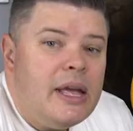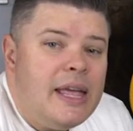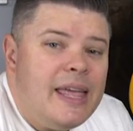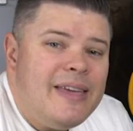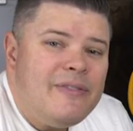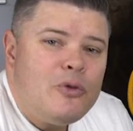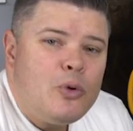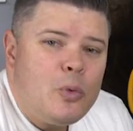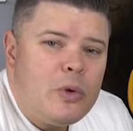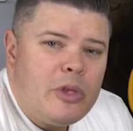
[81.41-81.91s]

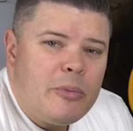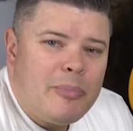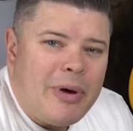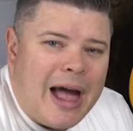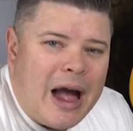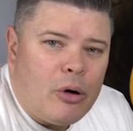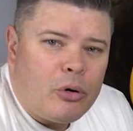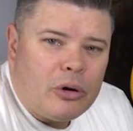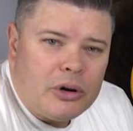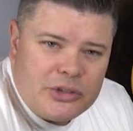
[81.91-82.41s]
Even when the
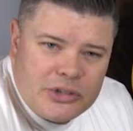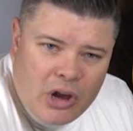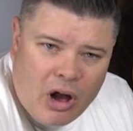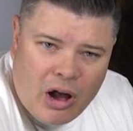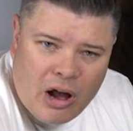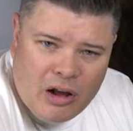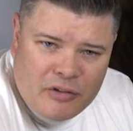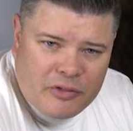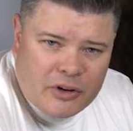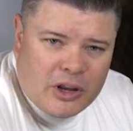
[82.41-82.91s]
power is
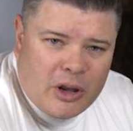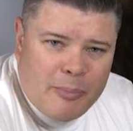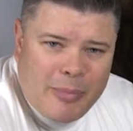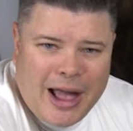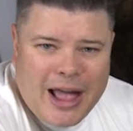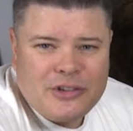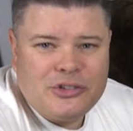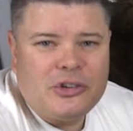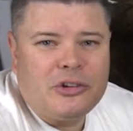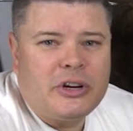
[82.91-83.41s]
off, a
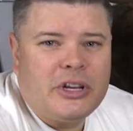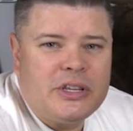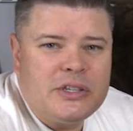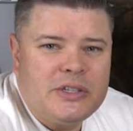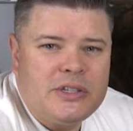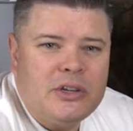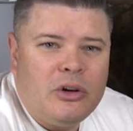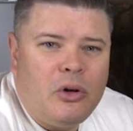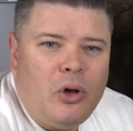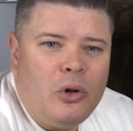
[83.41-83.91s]
capacitor can
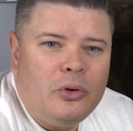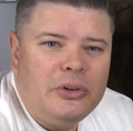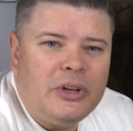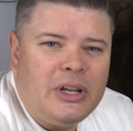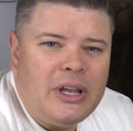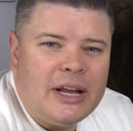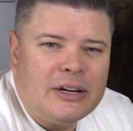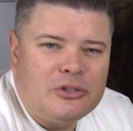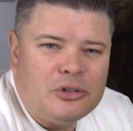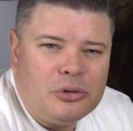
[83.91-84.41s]
still hold an
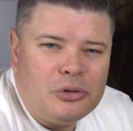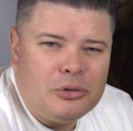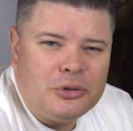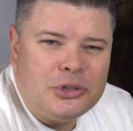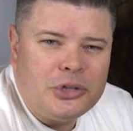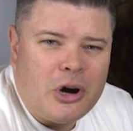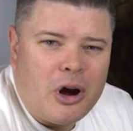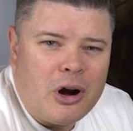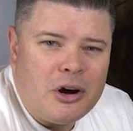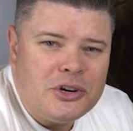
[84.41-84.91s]
electrical
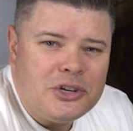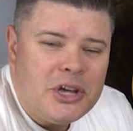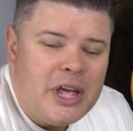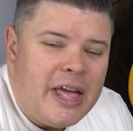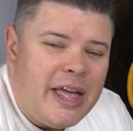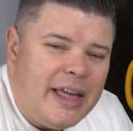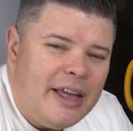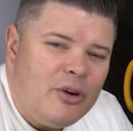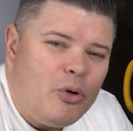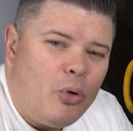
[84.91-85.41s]
charge.
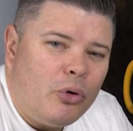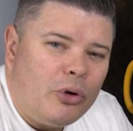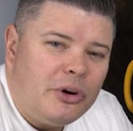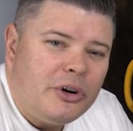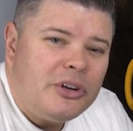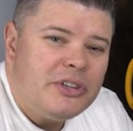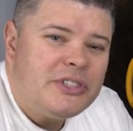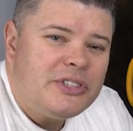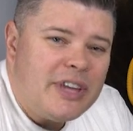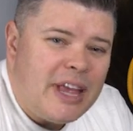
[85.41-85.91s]
In
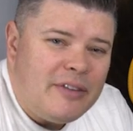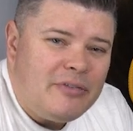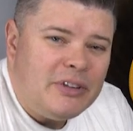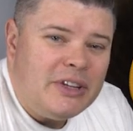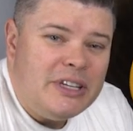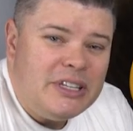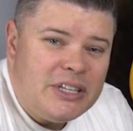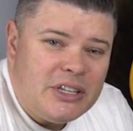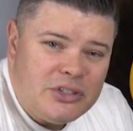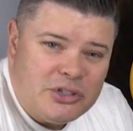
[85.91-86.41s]
order to
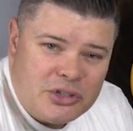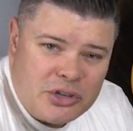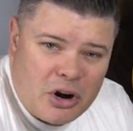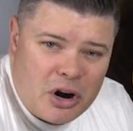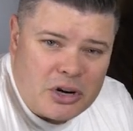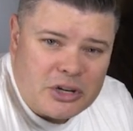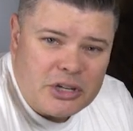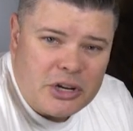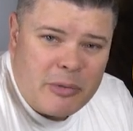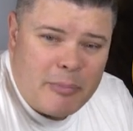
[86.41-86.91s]
safely
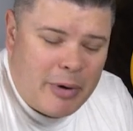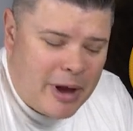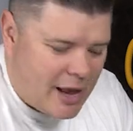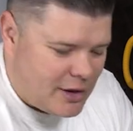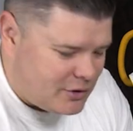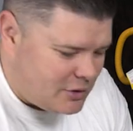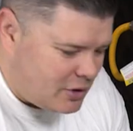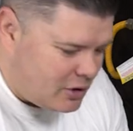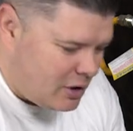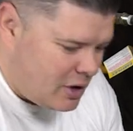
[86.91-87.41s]
discharge a
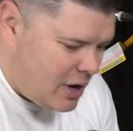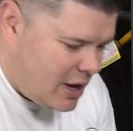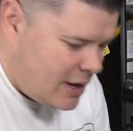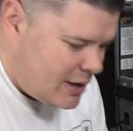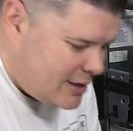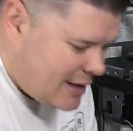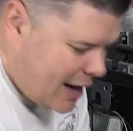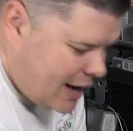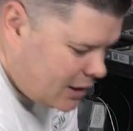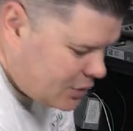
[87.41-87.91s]
capacitor,
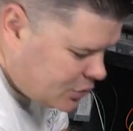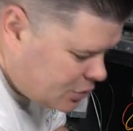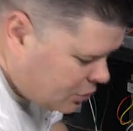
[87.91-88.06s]
take a